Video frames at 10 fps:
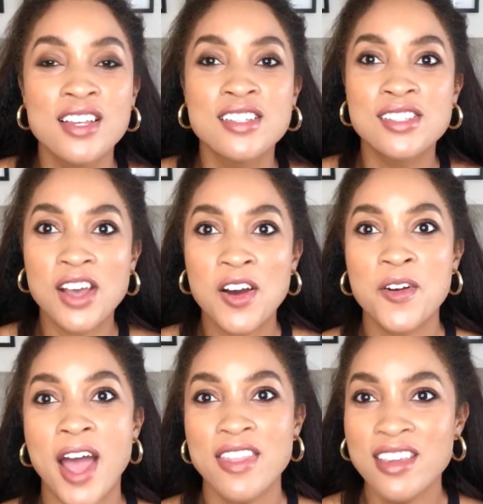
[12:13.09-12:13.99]
So
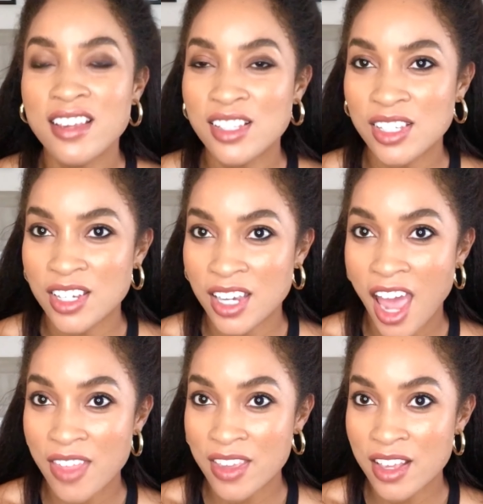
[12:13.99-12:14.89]
I think it's
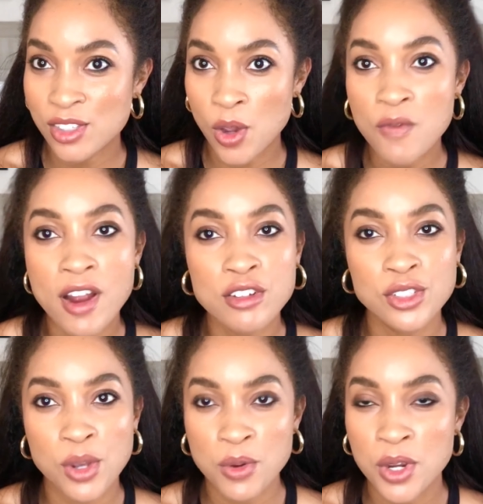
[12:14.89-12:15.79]
I think so far
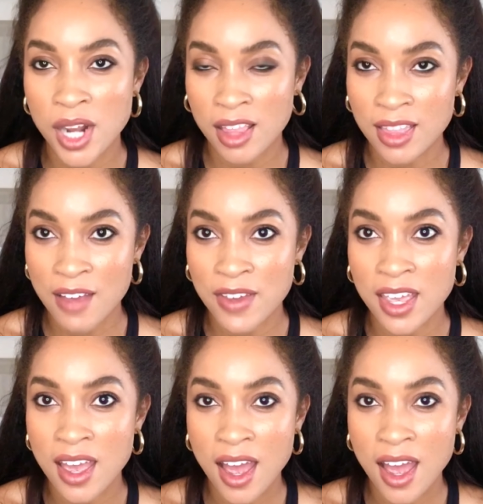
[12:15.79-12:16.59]
so good. I love it.